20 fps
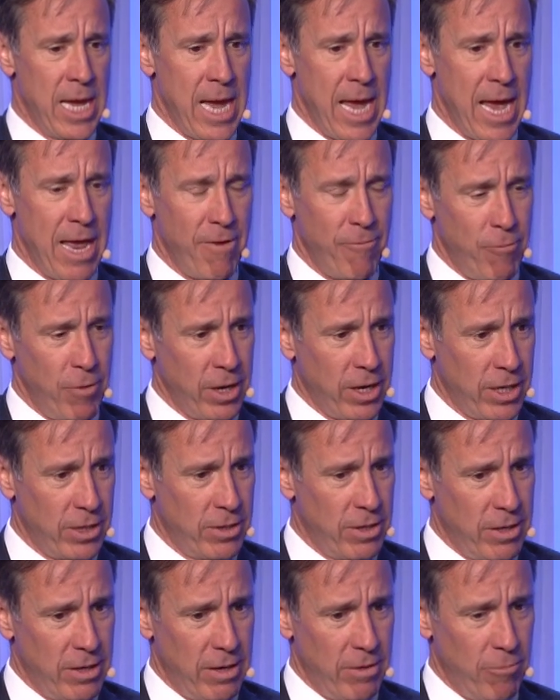And if we could
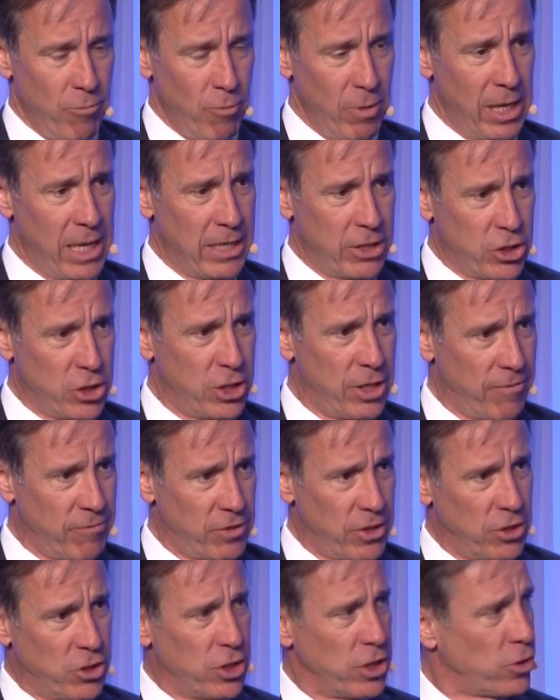really shift
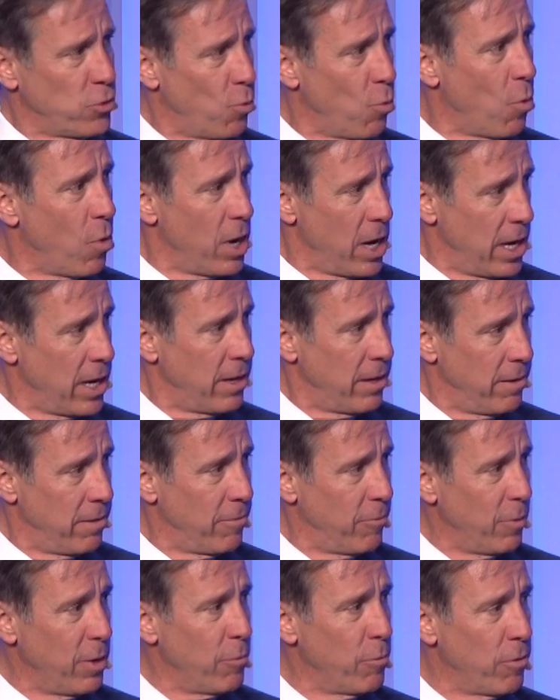to just one,
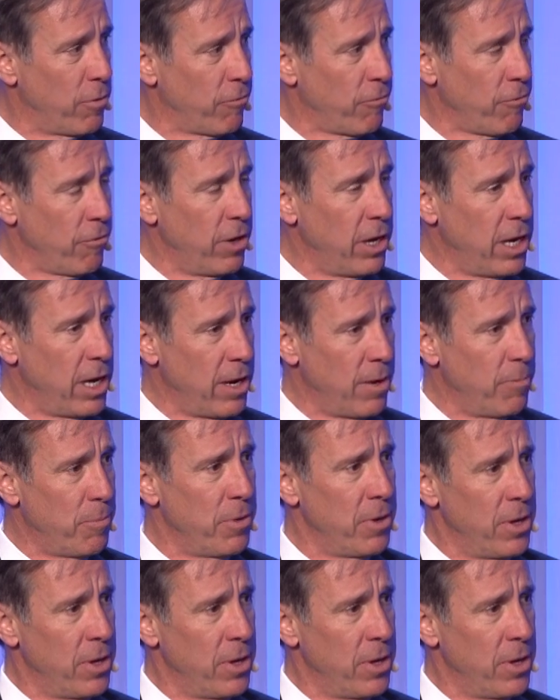we will free up